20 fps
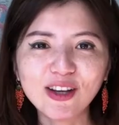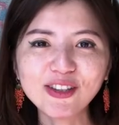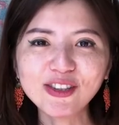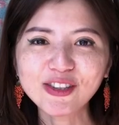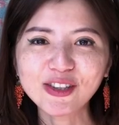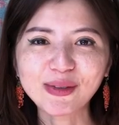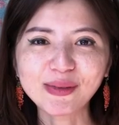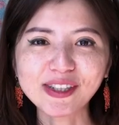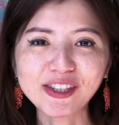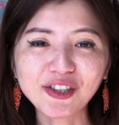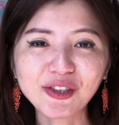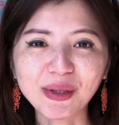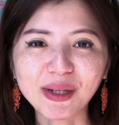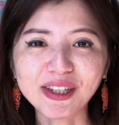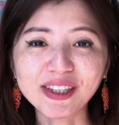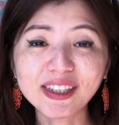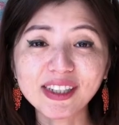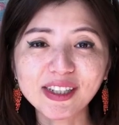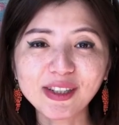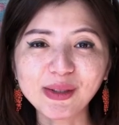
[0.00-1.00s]
story
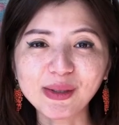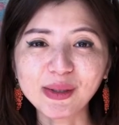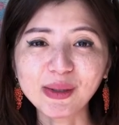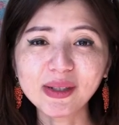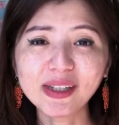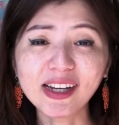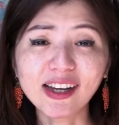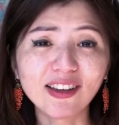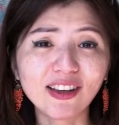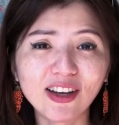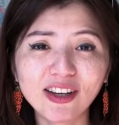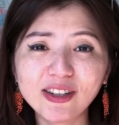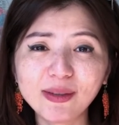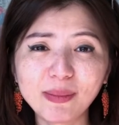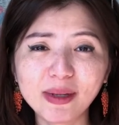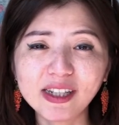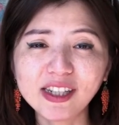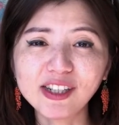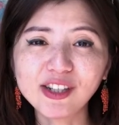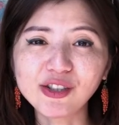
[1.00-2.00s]
short, you don't need a lot of
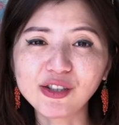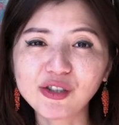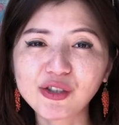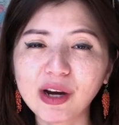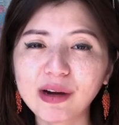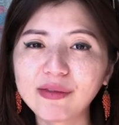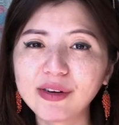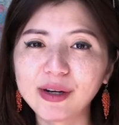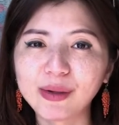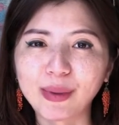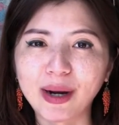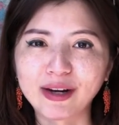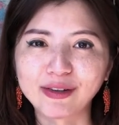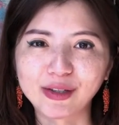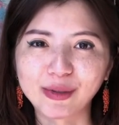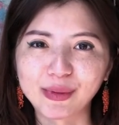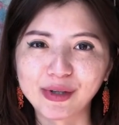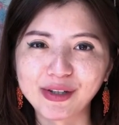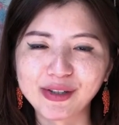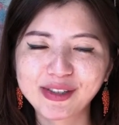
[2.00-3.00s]
money to travel around the
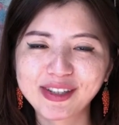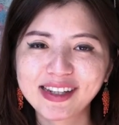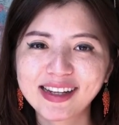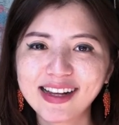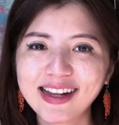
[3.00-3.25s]
world.